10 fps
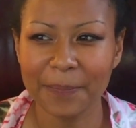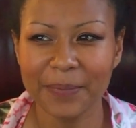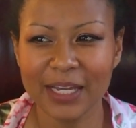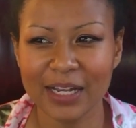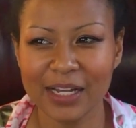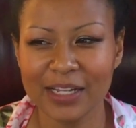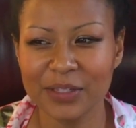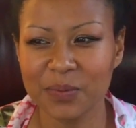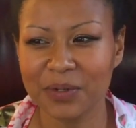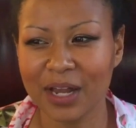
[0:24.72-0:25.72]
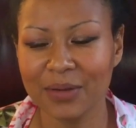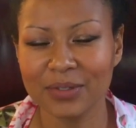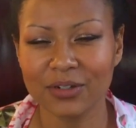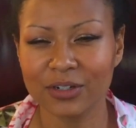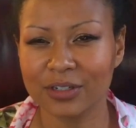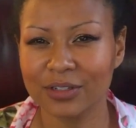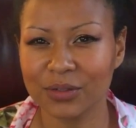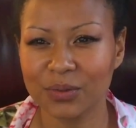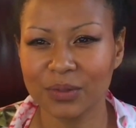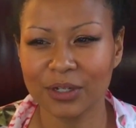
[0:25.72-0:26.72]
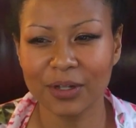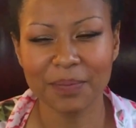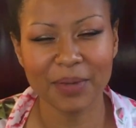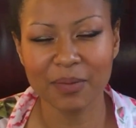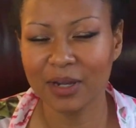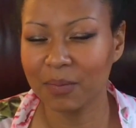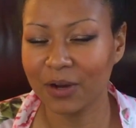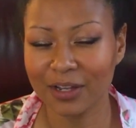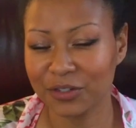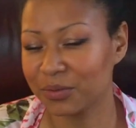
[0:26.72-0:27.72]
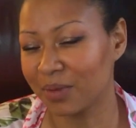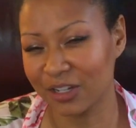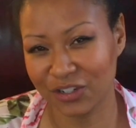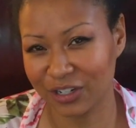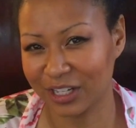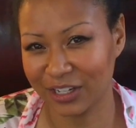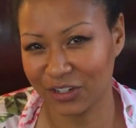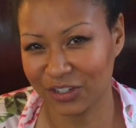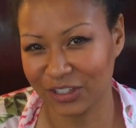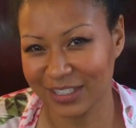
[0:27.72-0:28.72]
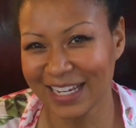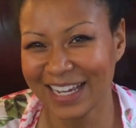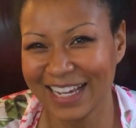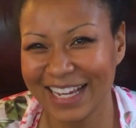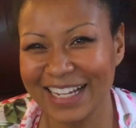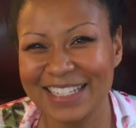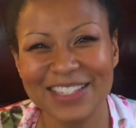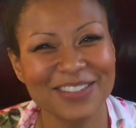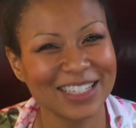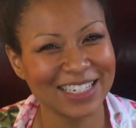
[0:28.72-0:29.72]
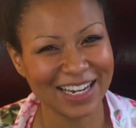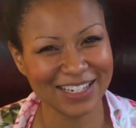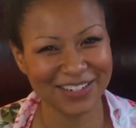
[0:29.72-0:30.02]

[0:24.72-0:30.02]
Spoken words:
because when I was in nursing school, maybe I brought too much to clinicals. So stay